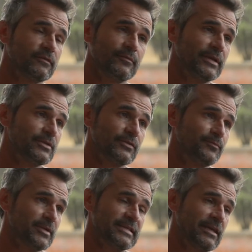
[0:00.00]
for me to
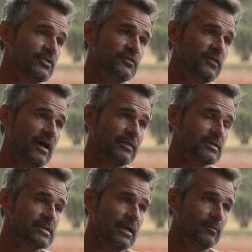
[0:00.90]
pretend to fight
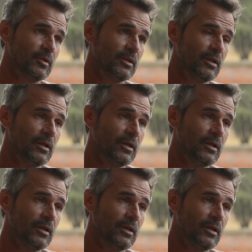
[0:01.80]
this animal.